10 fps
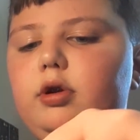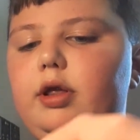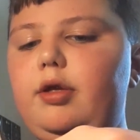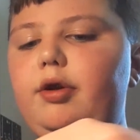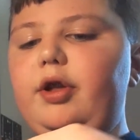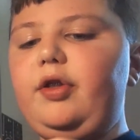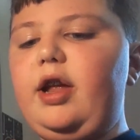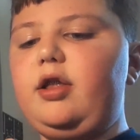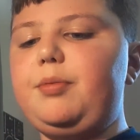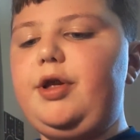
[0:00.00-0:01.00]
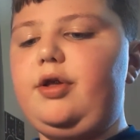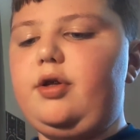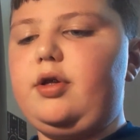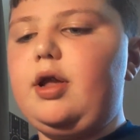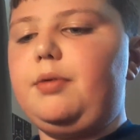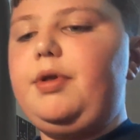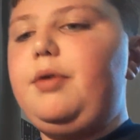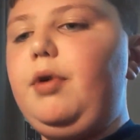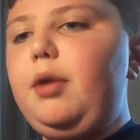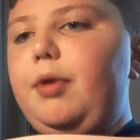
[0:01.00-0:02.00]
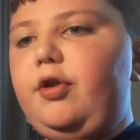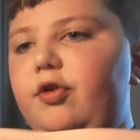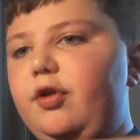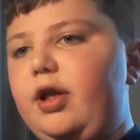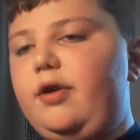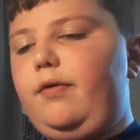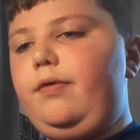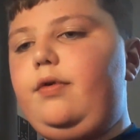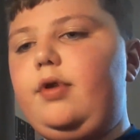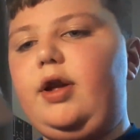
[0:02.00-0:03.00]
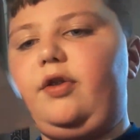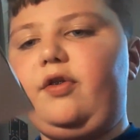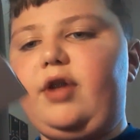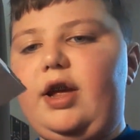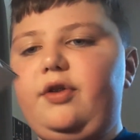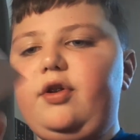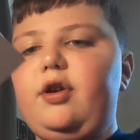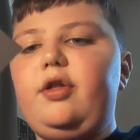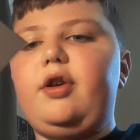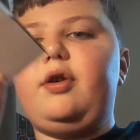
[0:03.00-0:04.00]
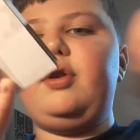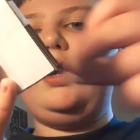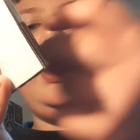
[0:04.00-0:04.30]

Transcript: Though it doesn't have to be, I mean, you want to make sure that it stays on, though.